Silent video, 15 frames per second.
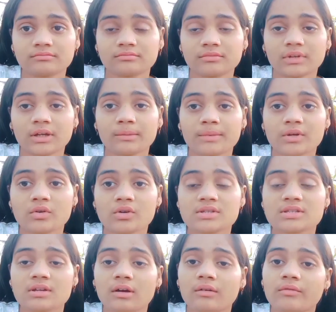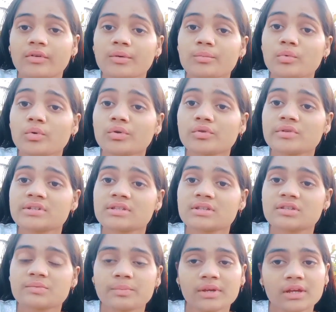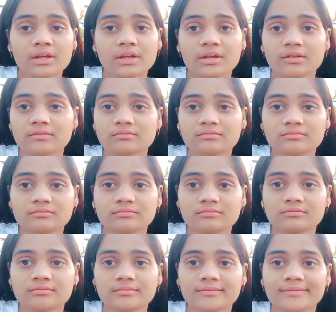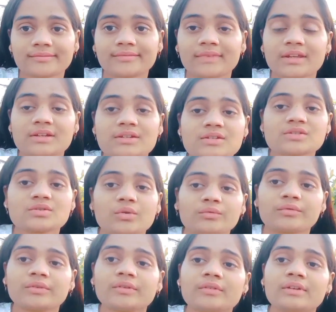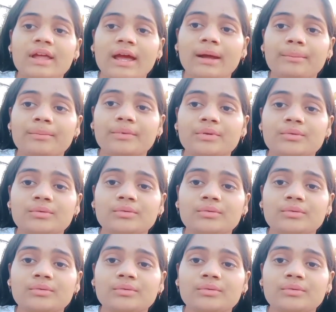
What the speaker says: because our motto is speaking. So we will have to